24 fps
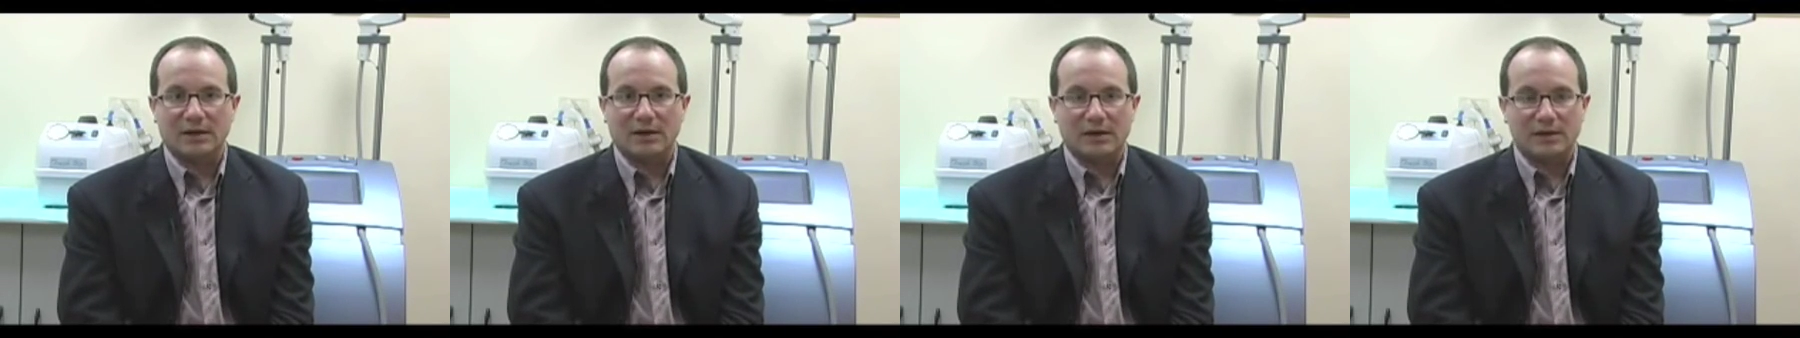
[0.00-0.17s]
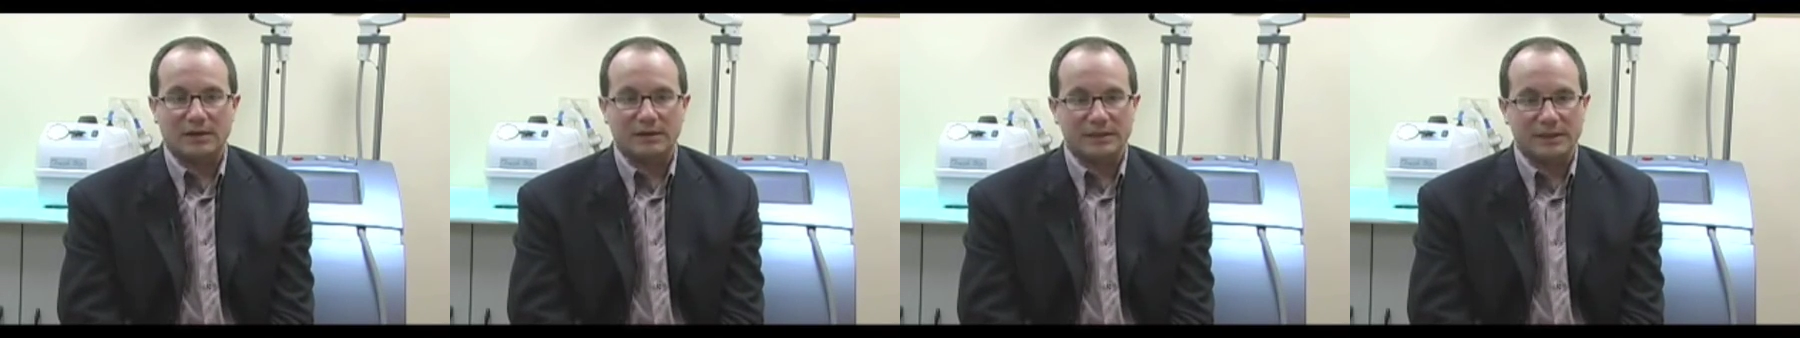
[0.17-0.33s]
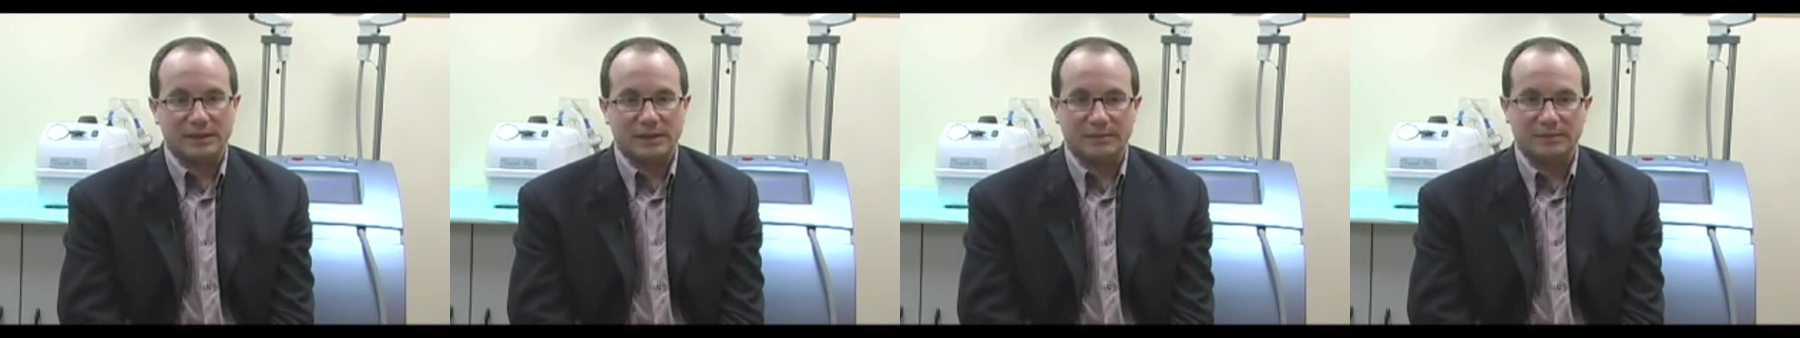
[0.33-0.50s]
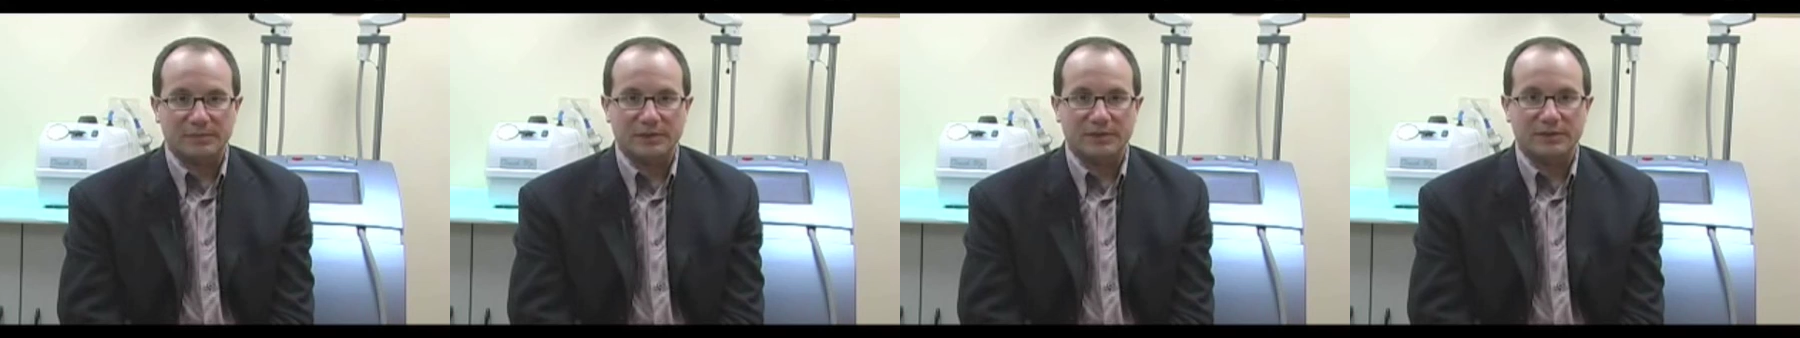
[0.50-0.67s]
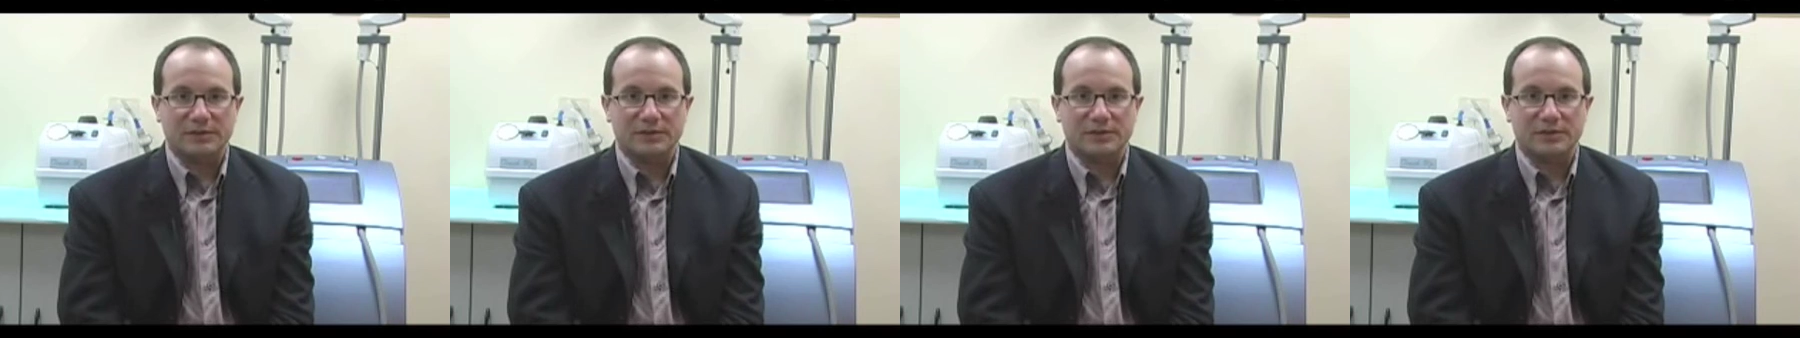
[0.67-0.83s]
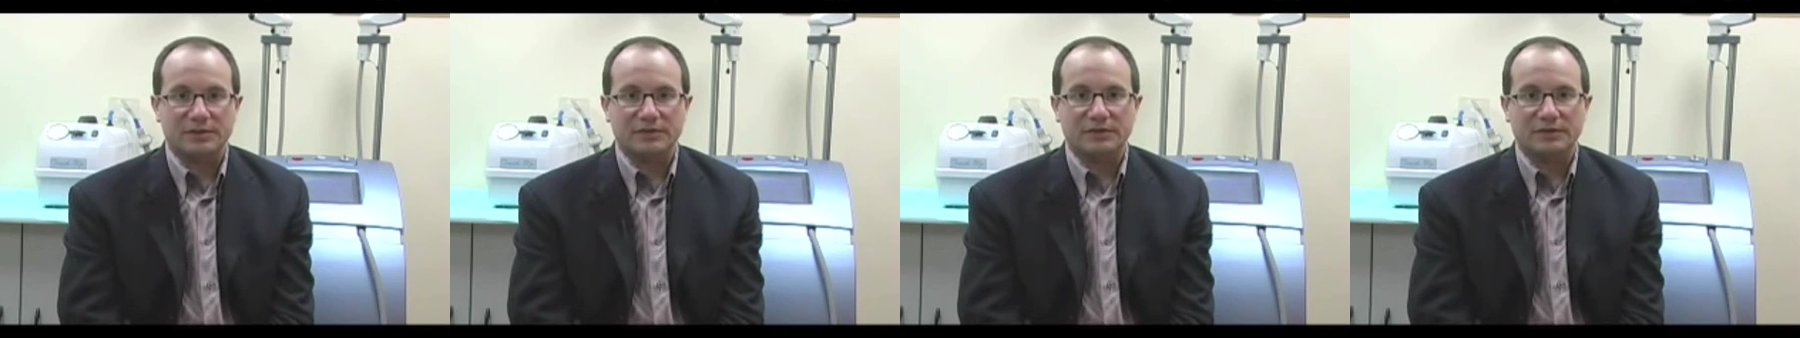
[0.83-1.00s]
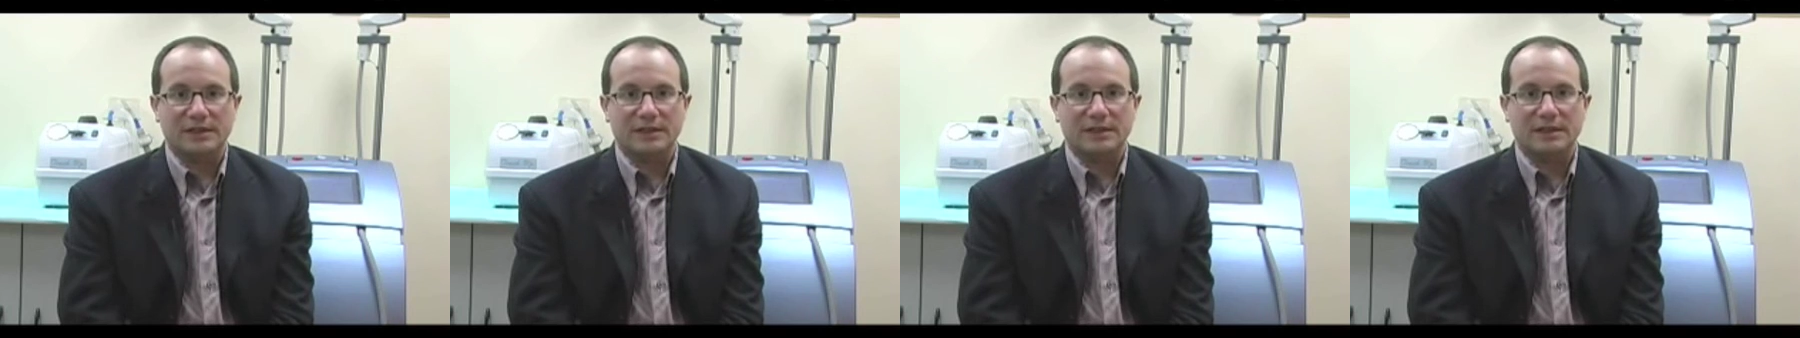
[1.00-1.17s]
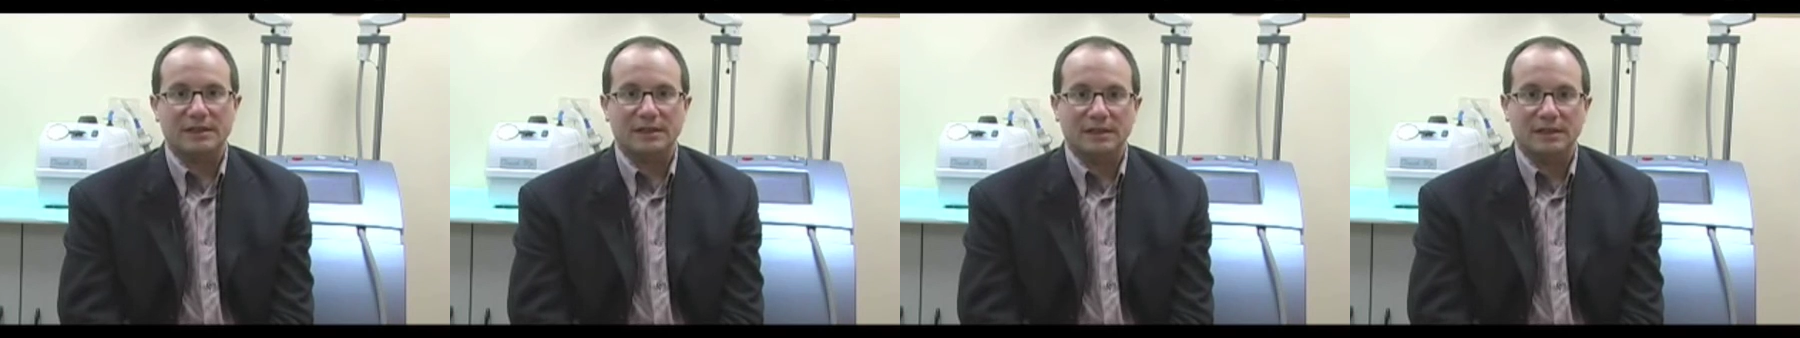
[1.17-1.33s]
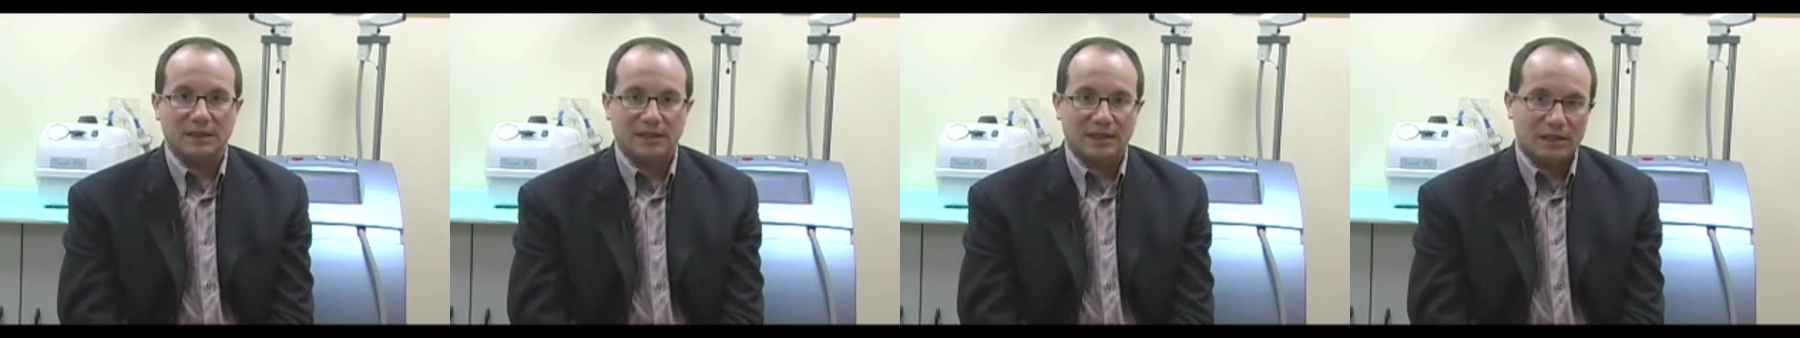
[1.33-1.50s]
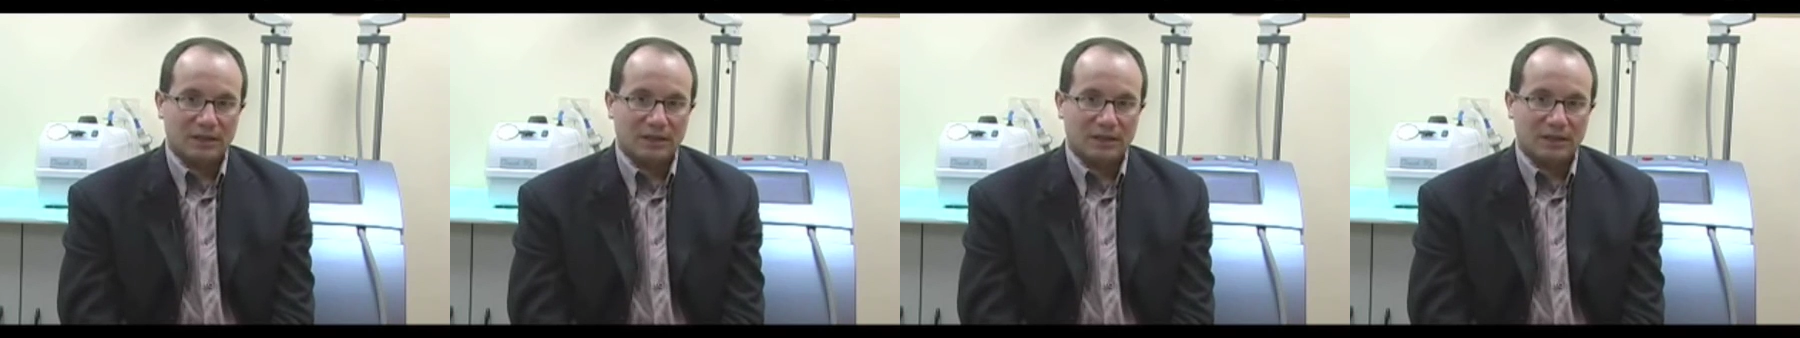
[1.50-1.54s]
on the computer screen